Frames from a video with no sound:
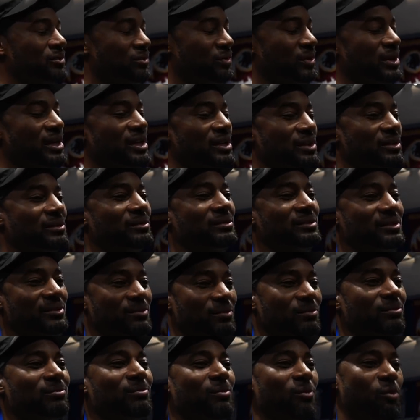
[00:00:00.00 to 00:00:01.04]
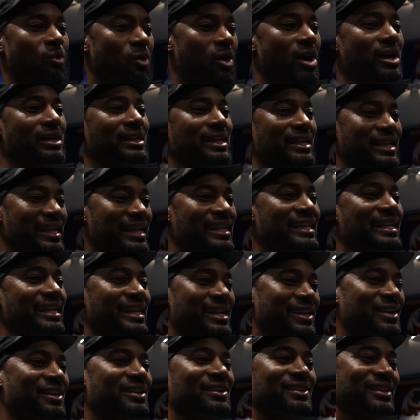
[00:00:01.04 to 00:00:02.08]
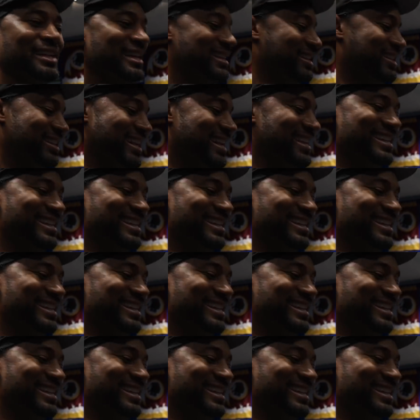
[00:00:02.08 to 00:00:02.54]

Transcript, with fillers: real want and need to kill you, then